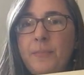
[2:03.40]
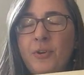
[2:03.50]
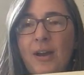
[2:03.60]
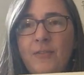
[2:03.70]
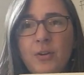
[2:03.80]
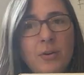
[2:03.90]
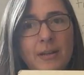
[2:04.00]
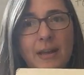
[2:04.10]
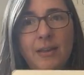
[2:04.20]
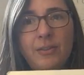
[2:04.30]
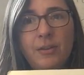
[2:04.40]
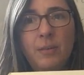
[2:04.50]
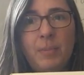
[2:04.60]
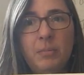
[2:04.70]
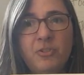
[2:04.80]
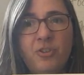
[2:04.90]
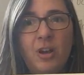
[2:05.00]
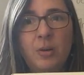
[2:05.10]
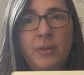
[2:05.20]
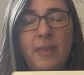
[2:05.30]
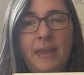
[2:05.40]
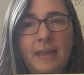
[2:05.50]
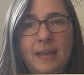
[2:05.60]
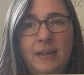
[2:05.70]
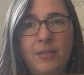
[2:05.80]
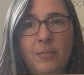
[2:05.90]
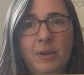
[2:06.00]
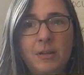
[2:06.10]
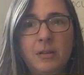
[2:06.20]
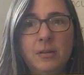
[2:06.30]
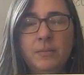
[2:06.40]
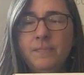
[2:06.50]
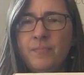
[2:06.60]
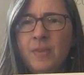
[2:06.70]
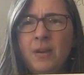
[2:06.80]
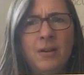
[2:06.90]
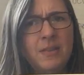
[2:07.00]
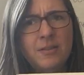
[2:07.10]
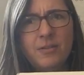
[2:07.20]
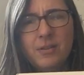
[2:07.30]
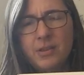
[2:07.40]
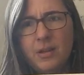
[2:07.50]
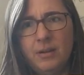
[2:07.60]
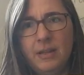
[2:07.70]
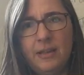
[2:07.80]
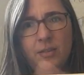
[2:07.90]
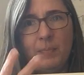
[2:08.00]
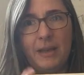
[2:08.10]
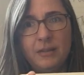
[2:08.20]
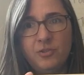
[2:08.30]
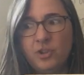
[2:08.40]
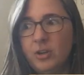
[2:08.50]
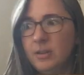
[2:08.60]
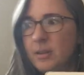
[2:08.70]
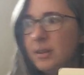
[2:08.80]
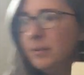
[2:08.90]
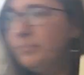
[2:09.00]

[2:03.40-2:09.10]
graphic organizer, a bubble chart with Anne in the middle, or these are also called like spider charts.